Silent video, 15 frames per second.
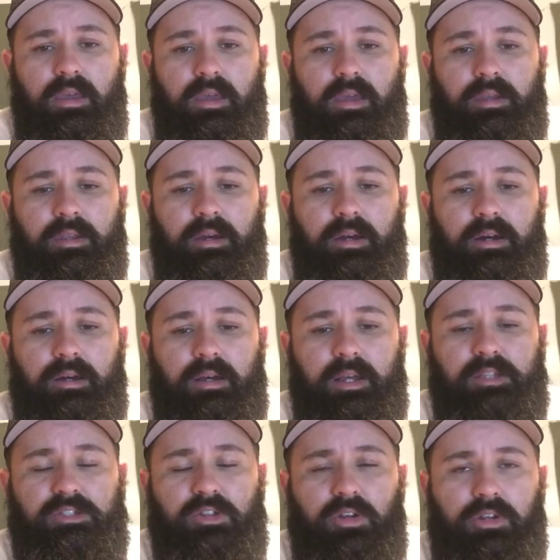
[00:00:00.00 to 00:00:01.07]
And I
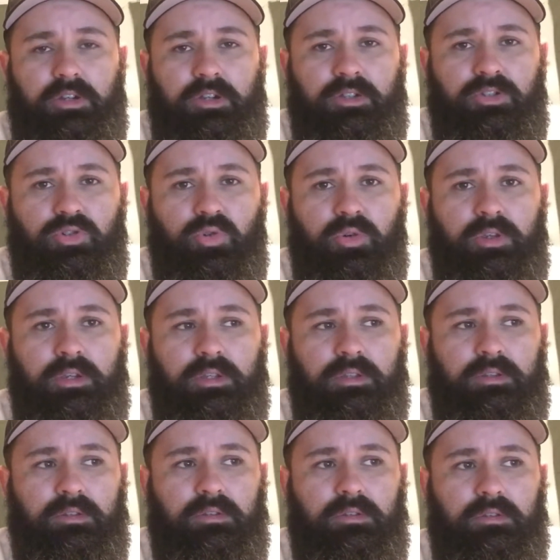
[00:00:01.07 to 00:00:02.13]
started
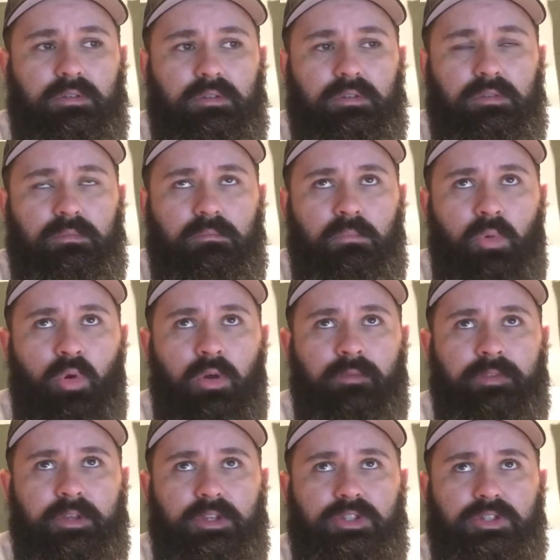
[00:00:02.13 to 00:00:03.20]
enjoying more of
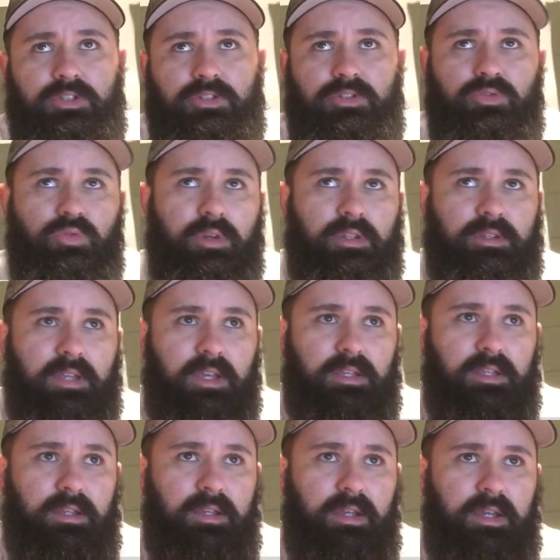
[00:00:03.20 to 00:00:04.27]
the strength
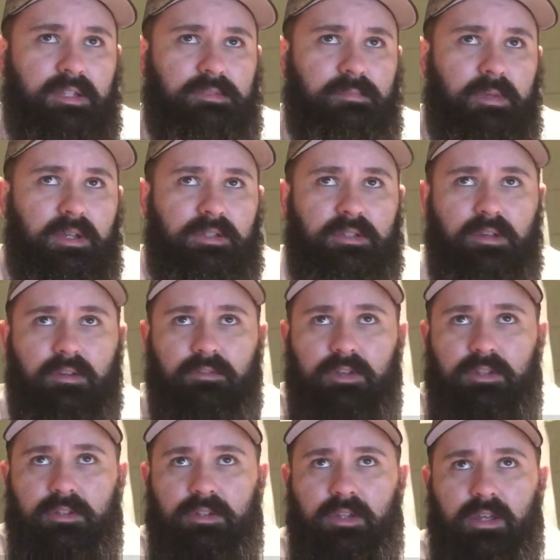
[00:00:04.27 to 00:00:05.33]
aspect of
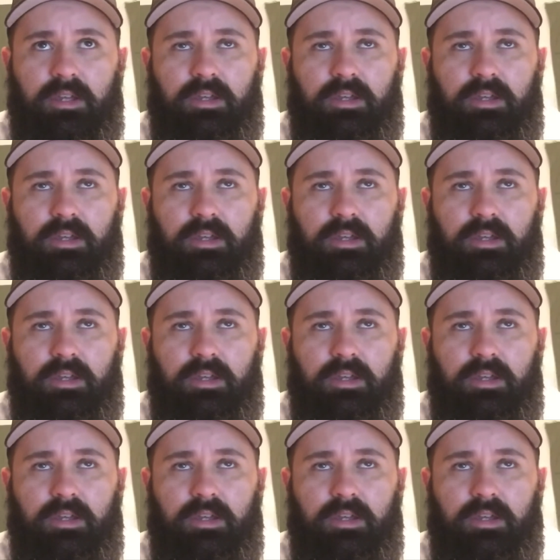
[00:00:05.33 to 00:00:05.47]
it.